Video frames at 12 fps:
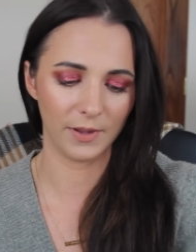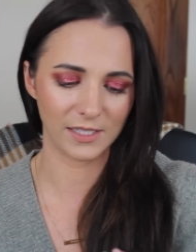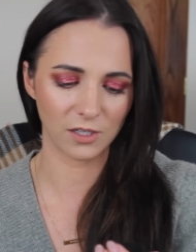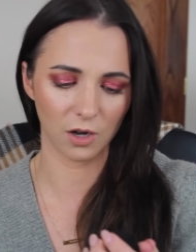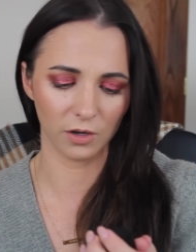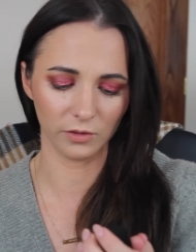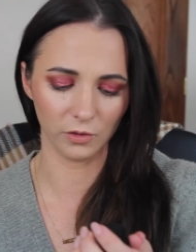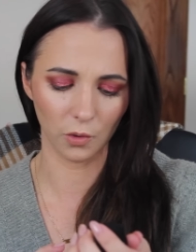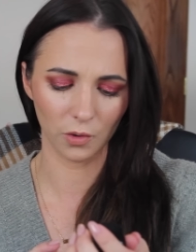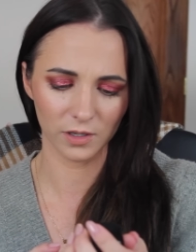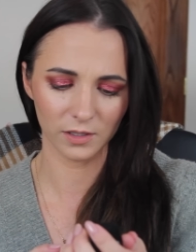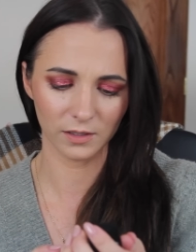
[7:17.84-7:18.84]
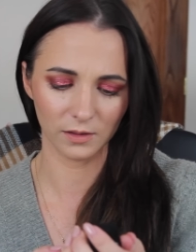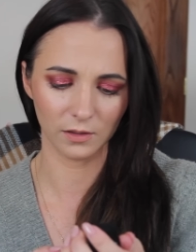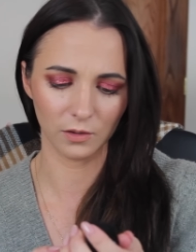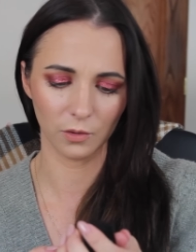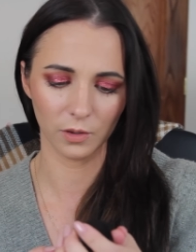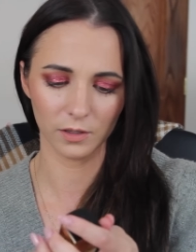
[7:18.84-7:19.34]
It's called Lore?
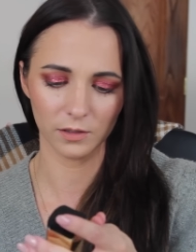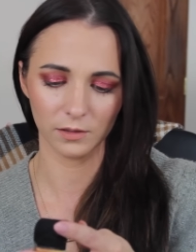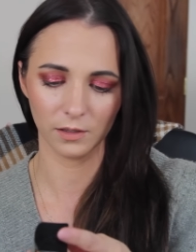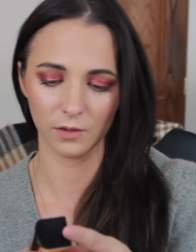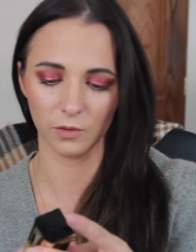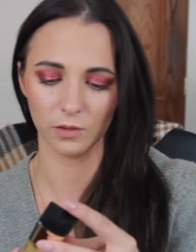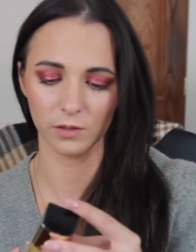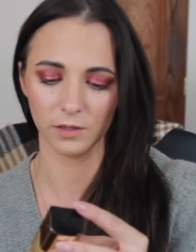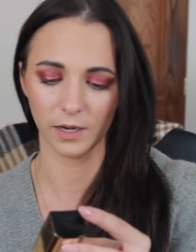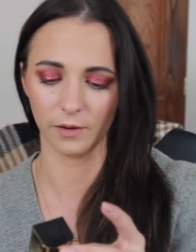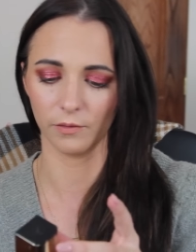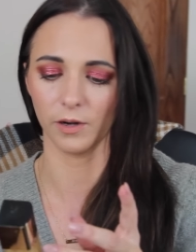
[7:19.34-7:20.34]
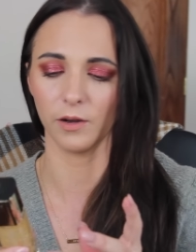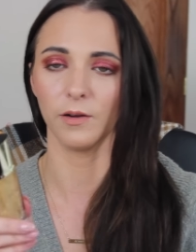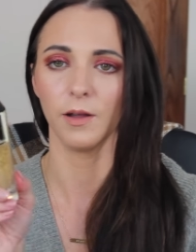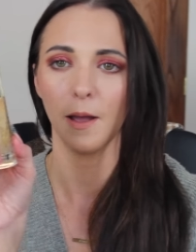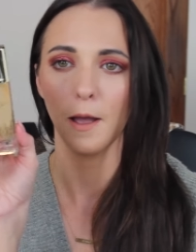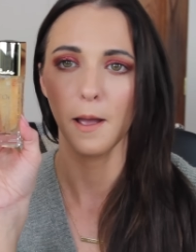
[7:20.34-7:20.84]
I don't know.
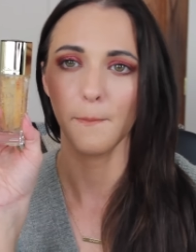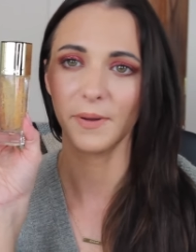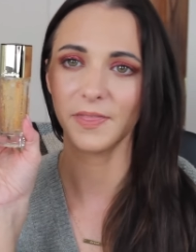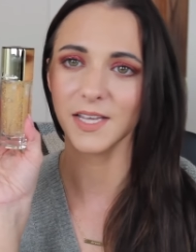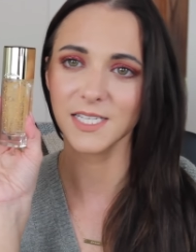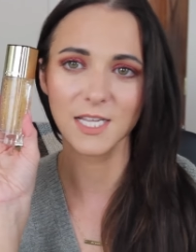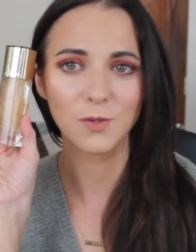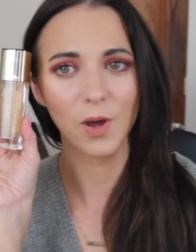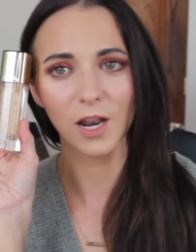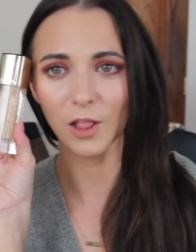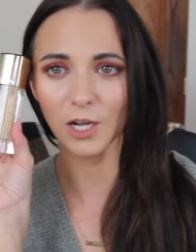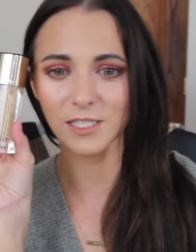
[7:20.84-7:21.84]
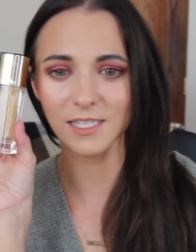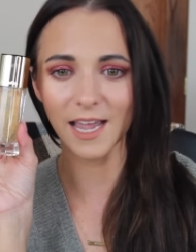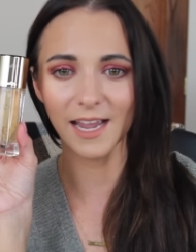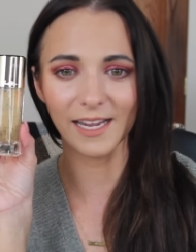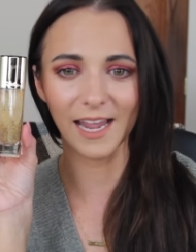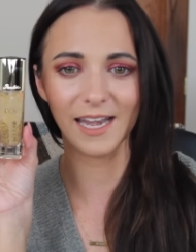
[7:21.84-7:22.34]
But this is what it looks
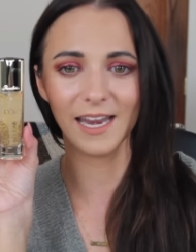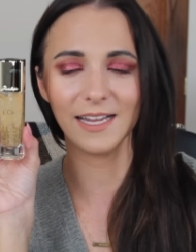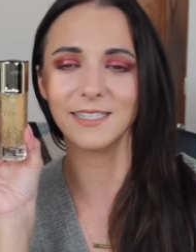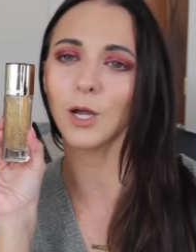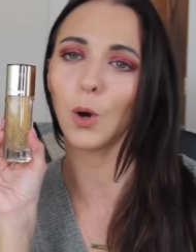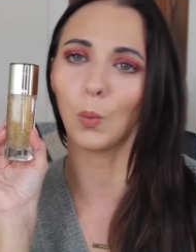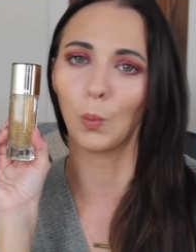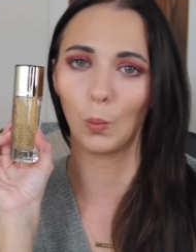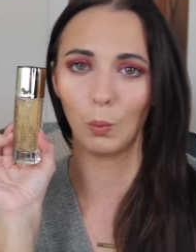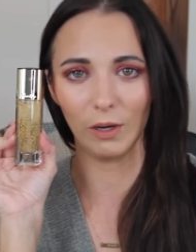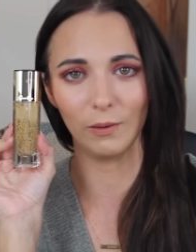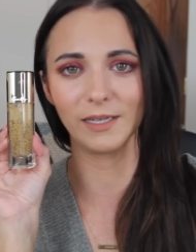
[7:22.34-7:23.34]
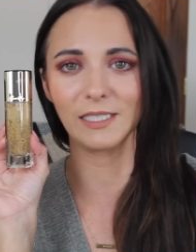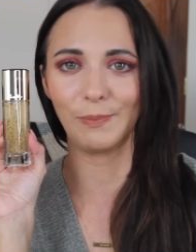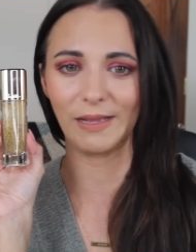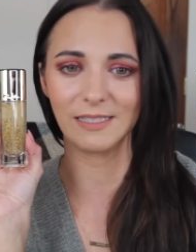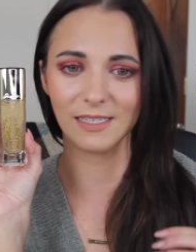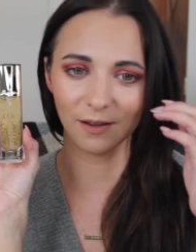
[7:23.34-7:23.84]
like, and it's real
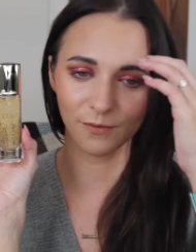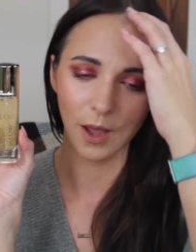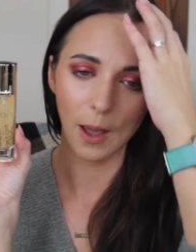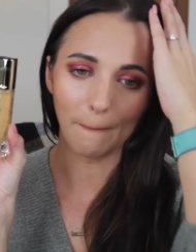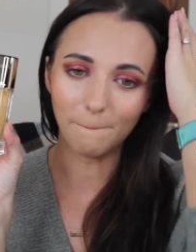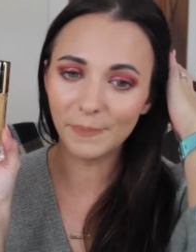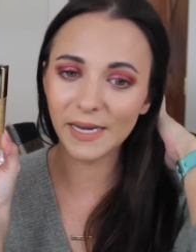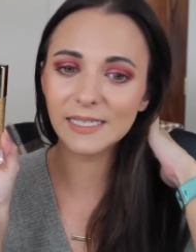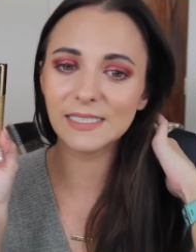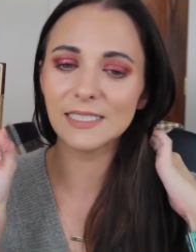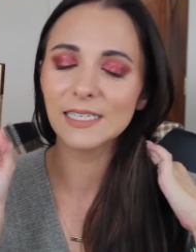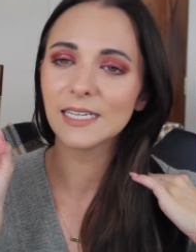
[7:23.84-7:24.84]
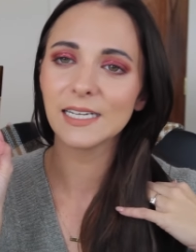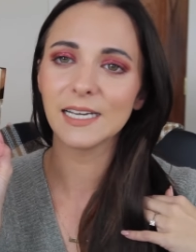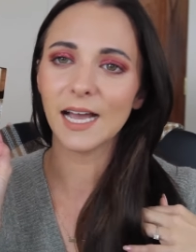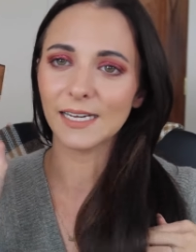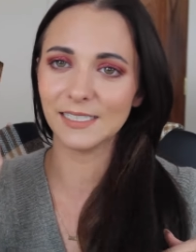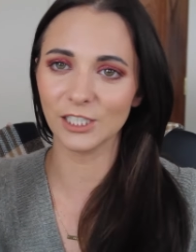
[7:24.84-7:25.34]
expensive. But
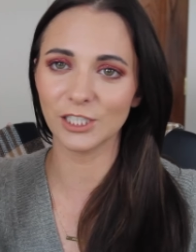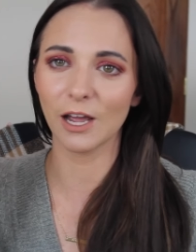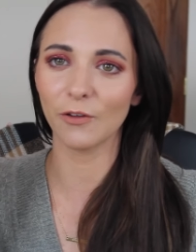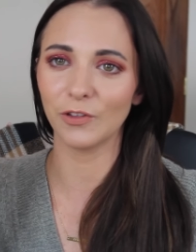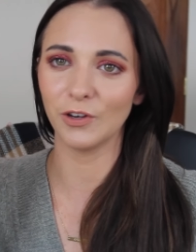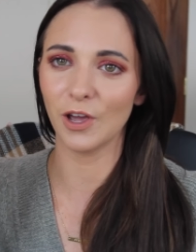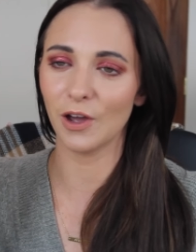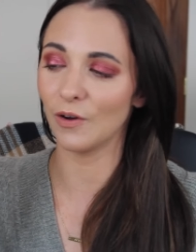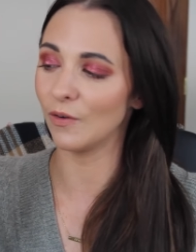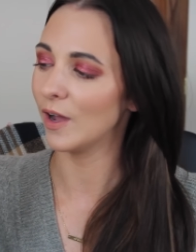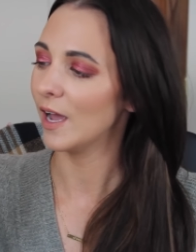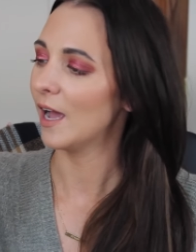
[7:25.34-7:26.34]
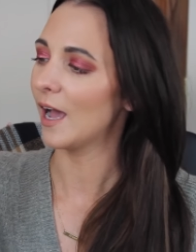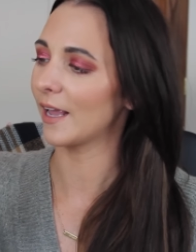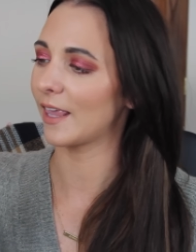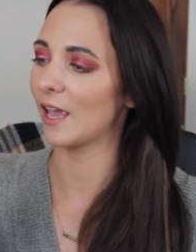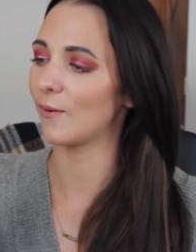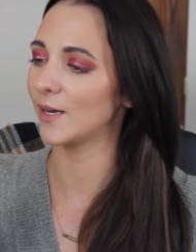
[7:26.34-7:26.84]
I dished out the dough.
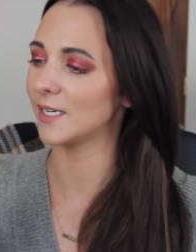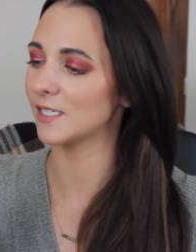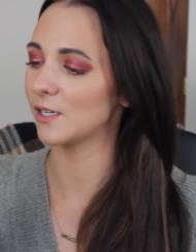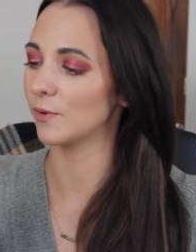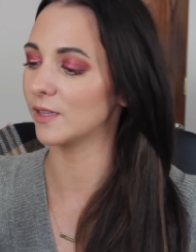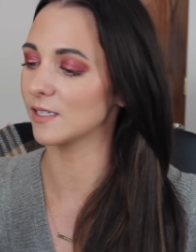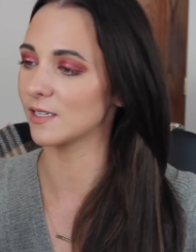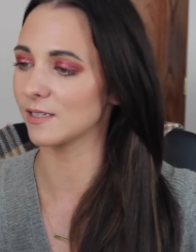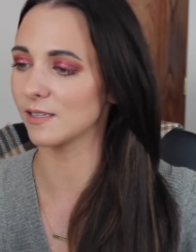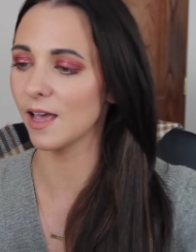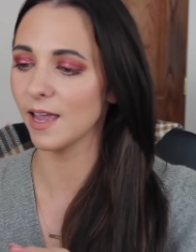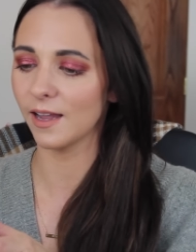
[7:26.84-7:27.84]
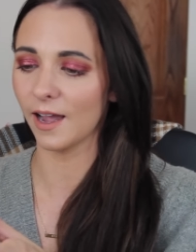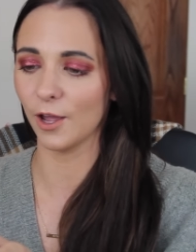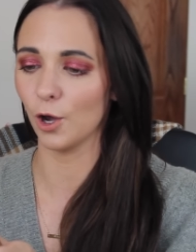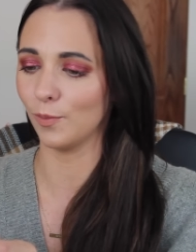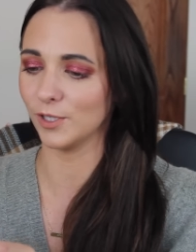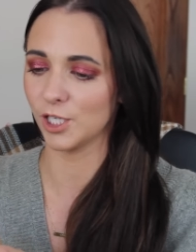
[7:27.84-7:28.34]
I can't wait to see what this is like. I
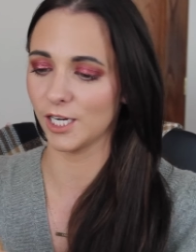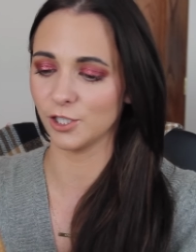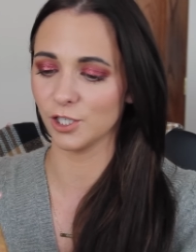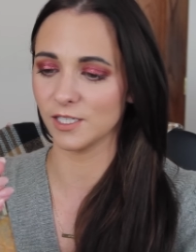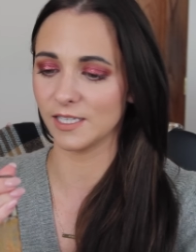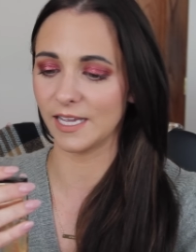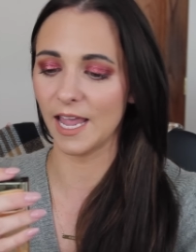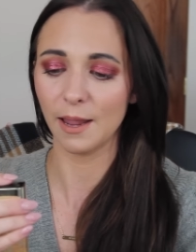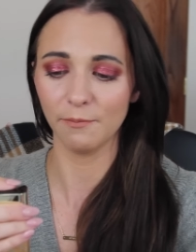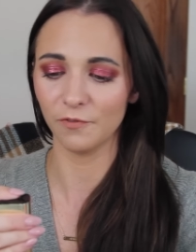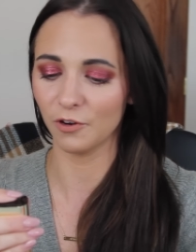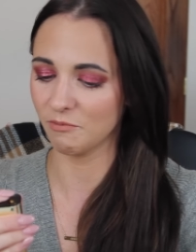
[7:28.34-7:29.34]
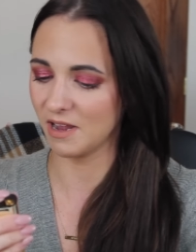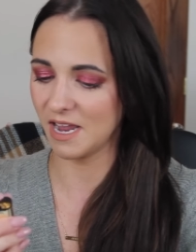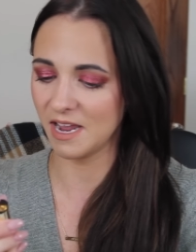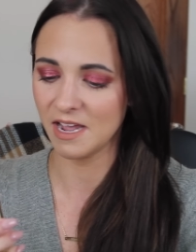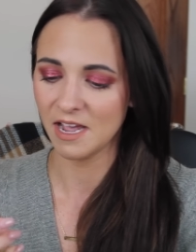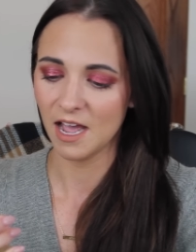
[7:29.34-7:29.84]
hope it changes the game for
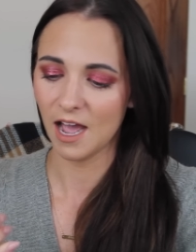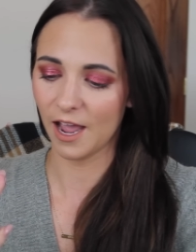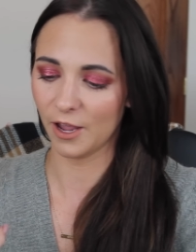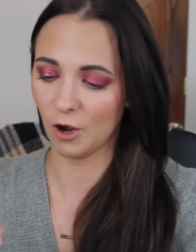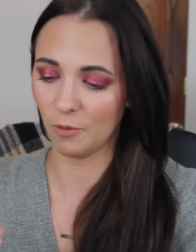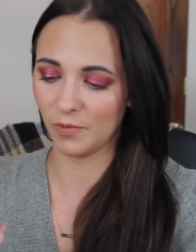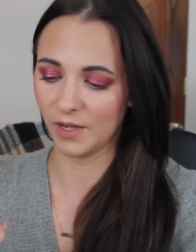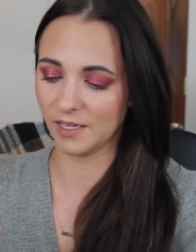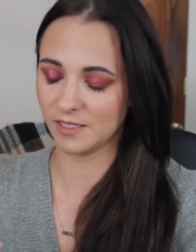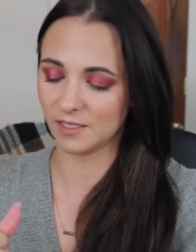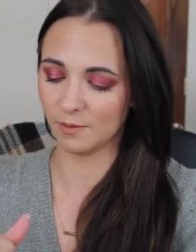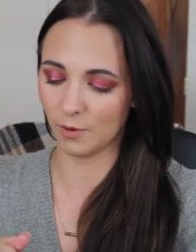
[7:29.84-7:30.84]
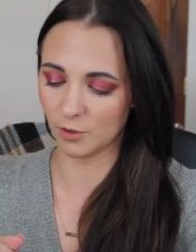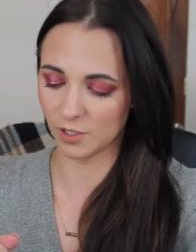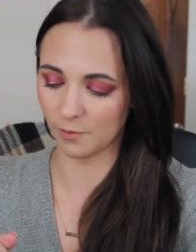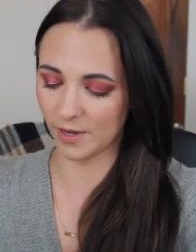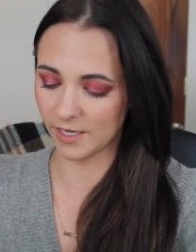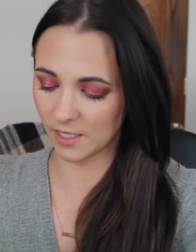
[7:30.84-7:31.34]
me. I hope that it's the
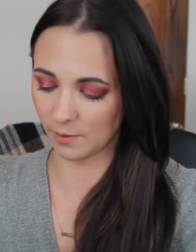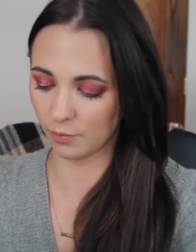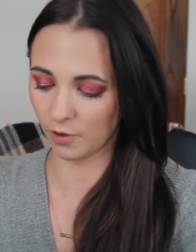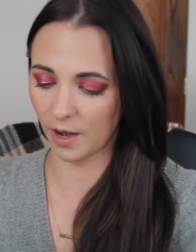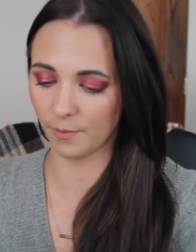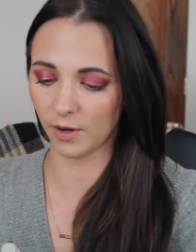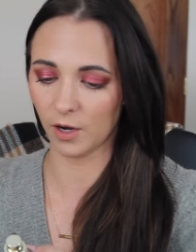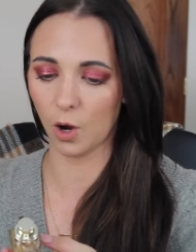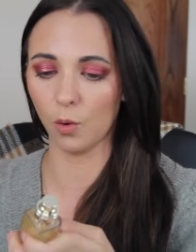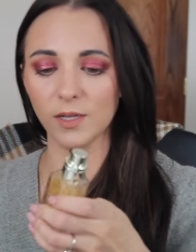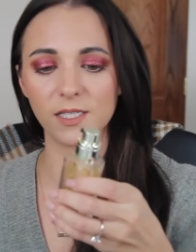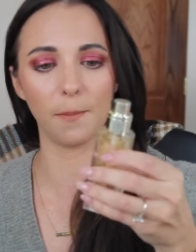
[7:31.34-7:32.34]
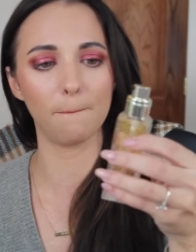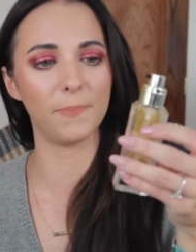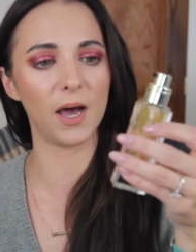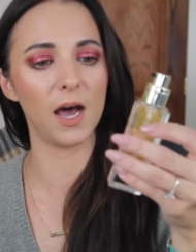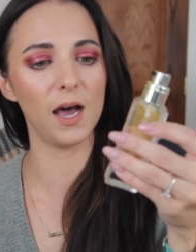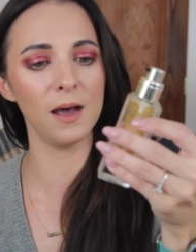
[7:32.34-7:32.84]
most amazing primer. Oh, it's a
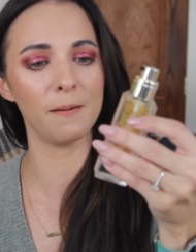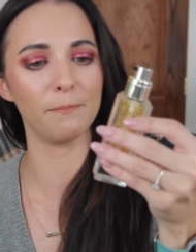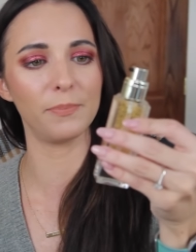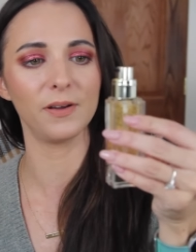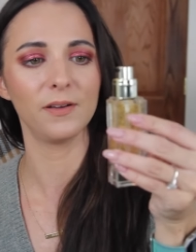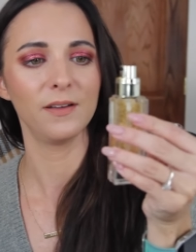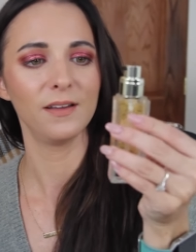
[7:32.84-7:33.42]
pump.